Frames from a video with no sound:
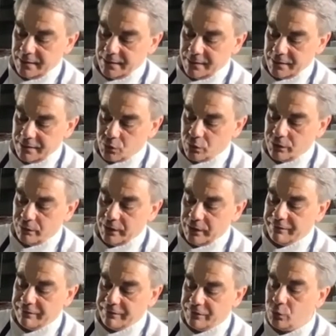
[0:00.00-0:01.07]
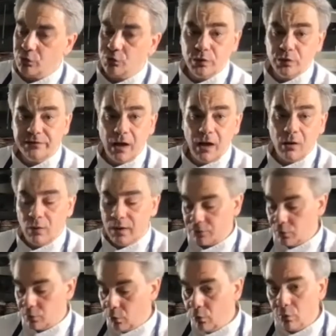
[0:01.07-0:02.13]
So if you do it now at
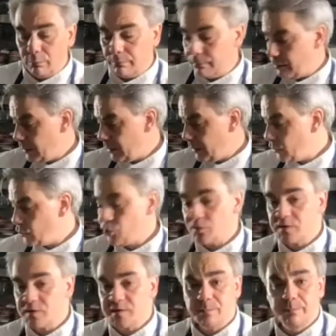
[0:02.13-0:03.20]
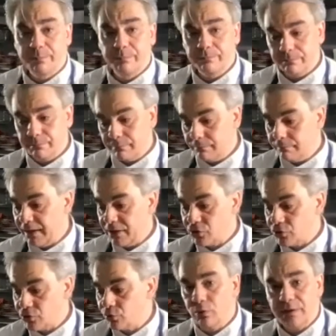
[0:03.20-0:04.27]
home, just make
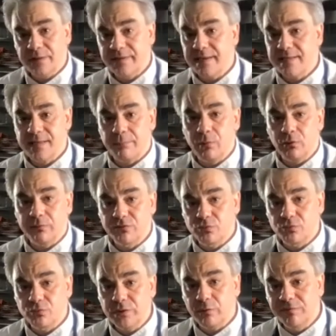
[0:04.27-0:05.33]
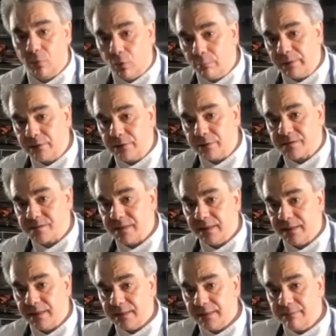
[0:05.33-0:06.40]
sure it takes about 3 or 4 minutes.
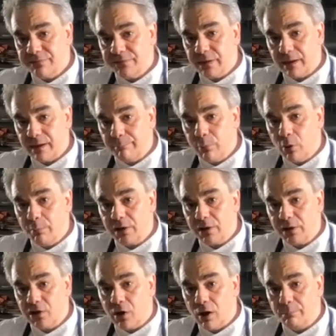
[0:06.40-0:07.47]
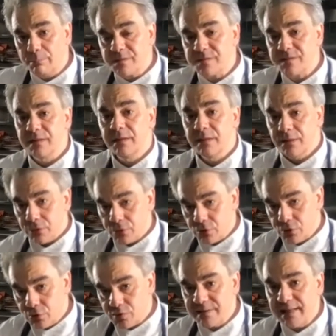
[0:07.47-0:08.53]
If a bubble comes,
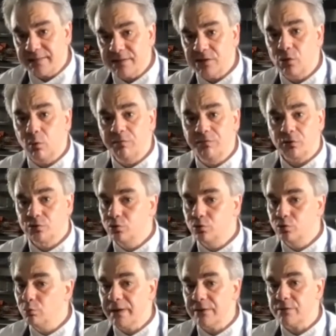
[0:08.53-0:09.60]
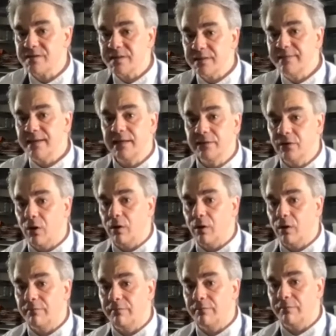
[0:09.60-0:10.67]
just let it go for 2 minutes and take it off,
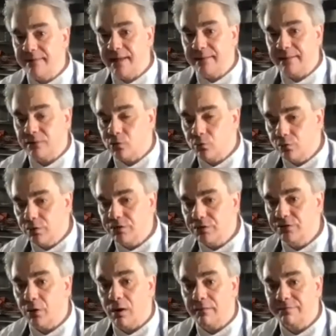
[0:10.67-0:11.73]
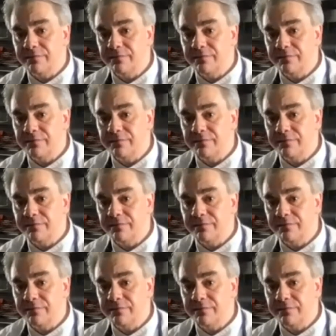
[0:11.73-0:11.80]
and then cool it off.